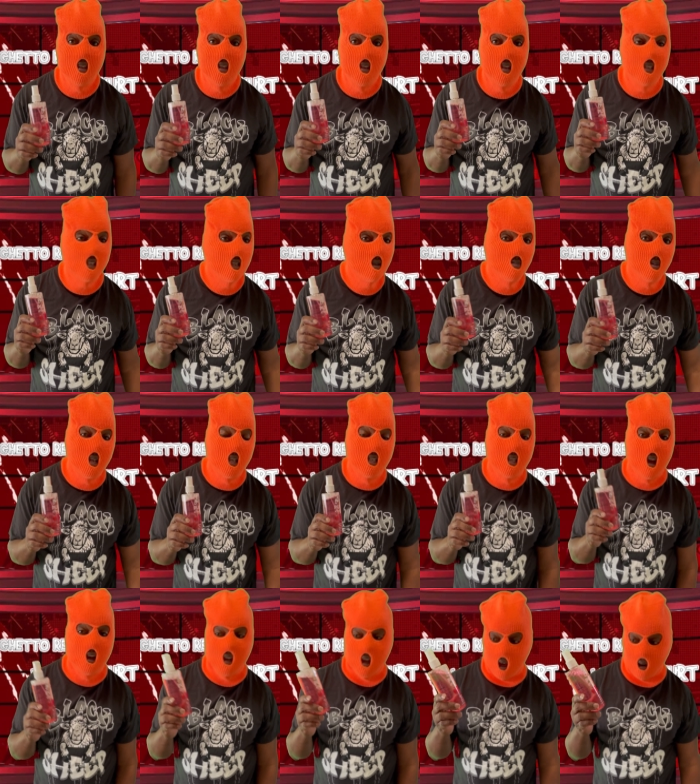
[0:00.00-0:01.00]
Easy peasy,
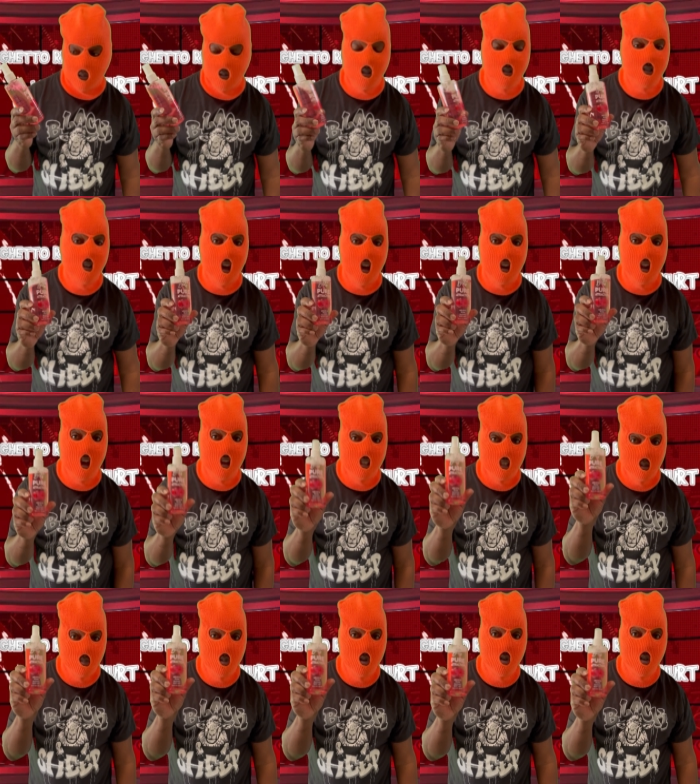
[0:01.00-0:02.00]
I got them for
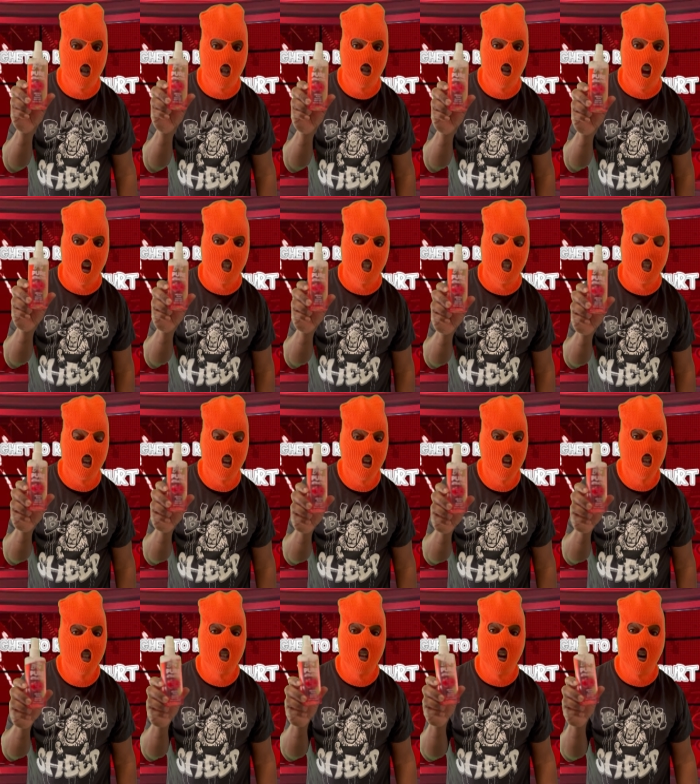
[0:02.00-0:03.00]
$5. Pure attraction.
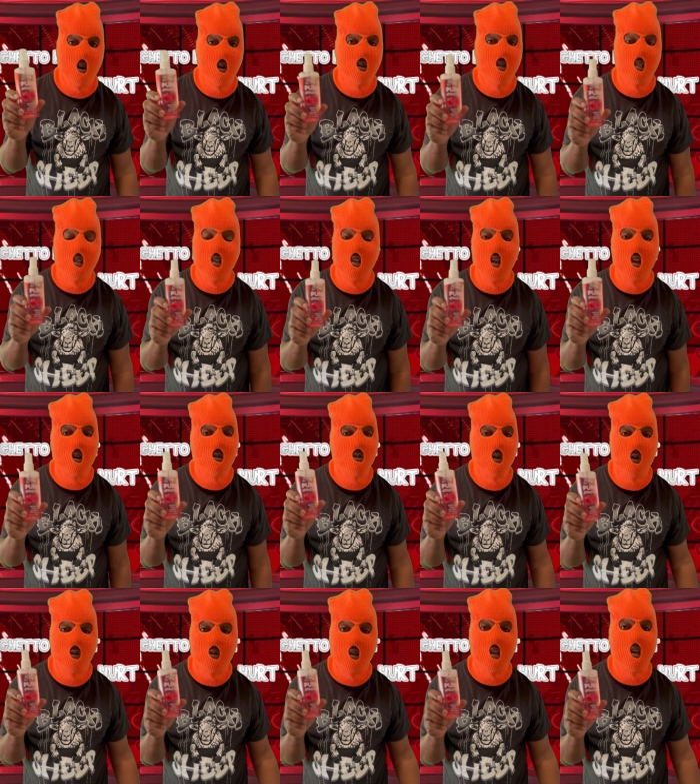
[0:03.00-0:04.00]
Yo, the nigga
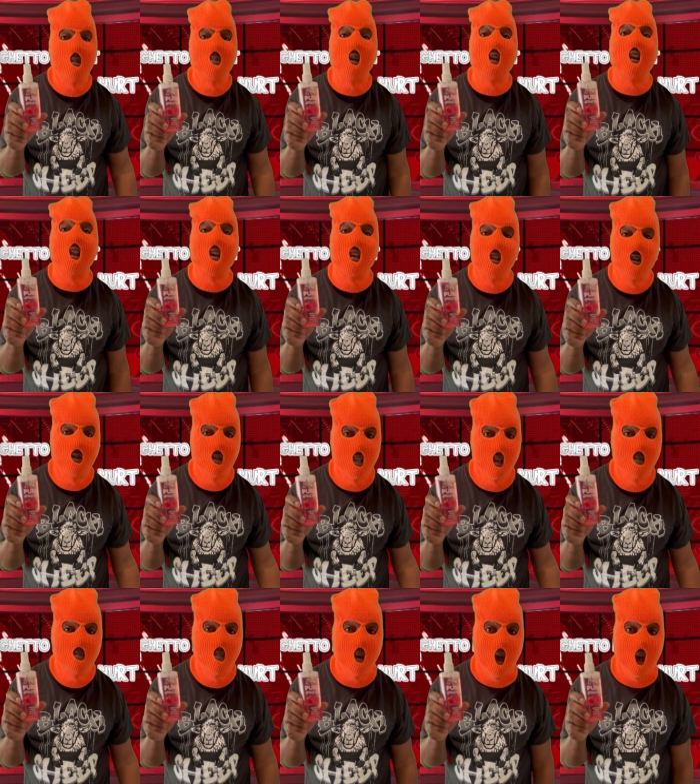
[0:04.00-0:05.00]
won't, he'll be licking on
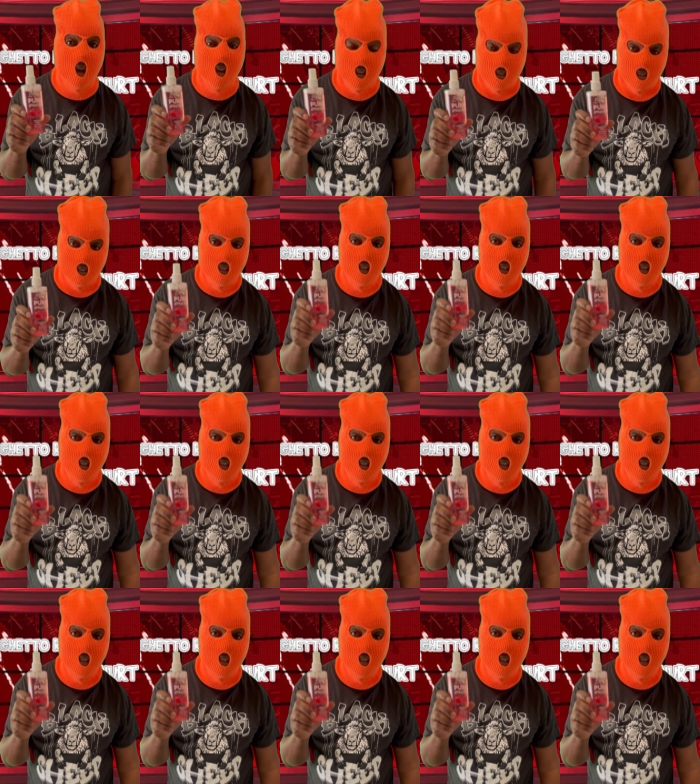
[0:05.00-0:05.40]
your back.